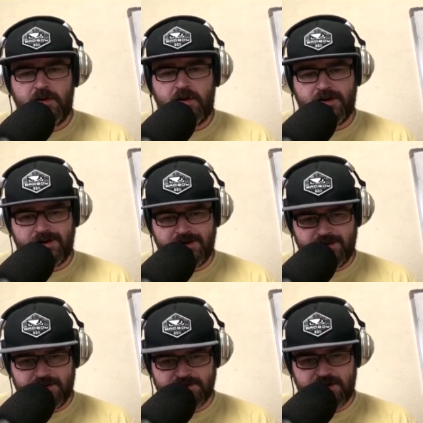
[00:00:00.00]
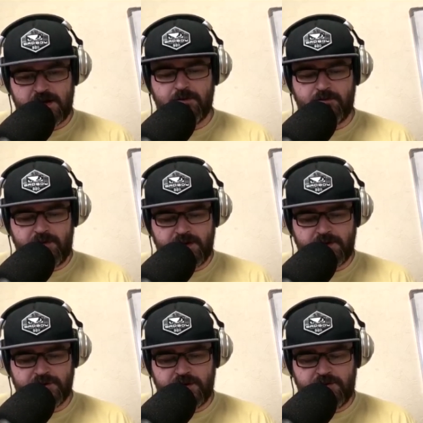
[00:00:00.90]
I think he has a clear
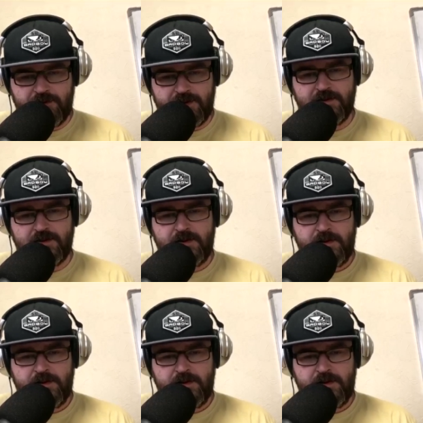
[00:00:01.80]
advantage on the feet,